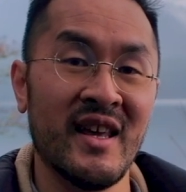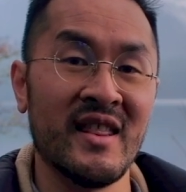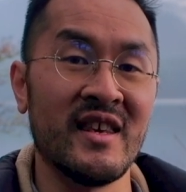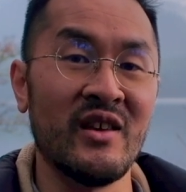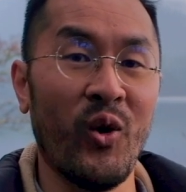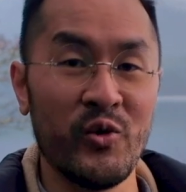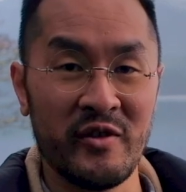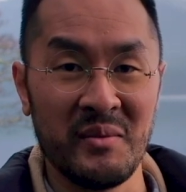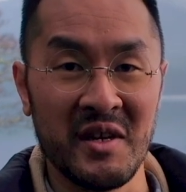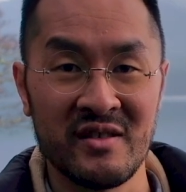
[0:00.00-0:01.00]
the
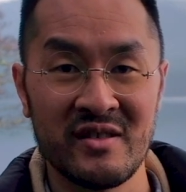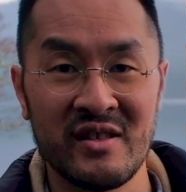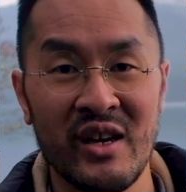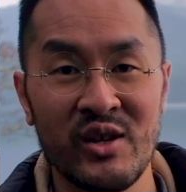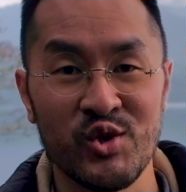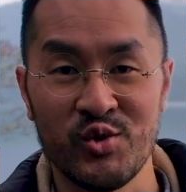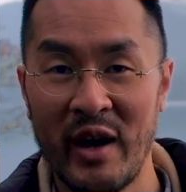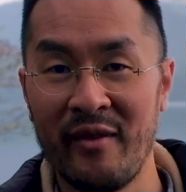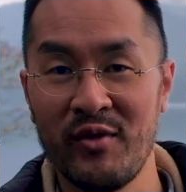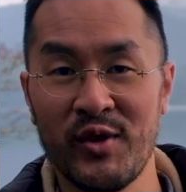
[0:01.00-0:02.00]
ultimate
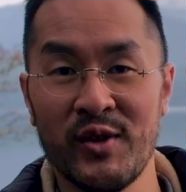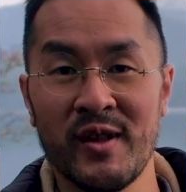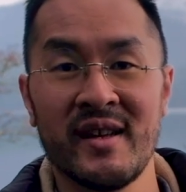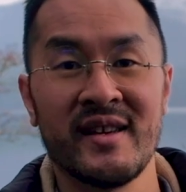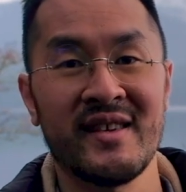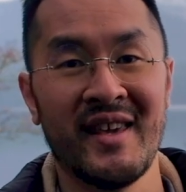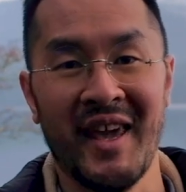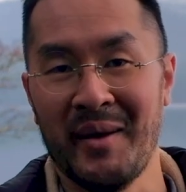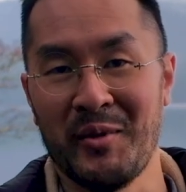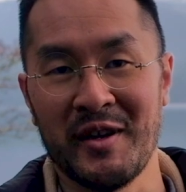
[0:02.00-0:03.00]
travel
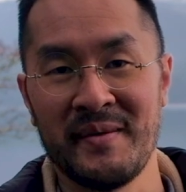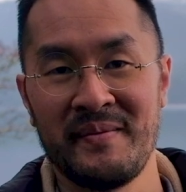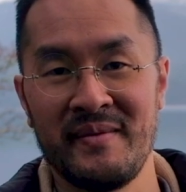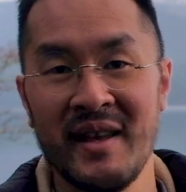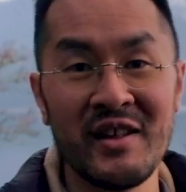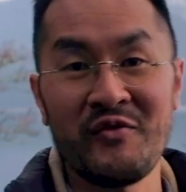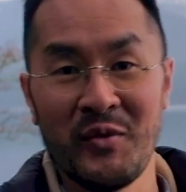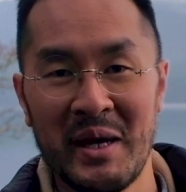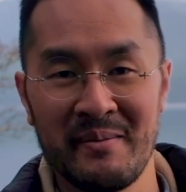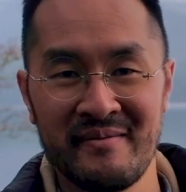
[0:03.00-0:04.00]
camera, at least for
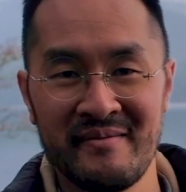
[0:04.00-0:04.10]
me.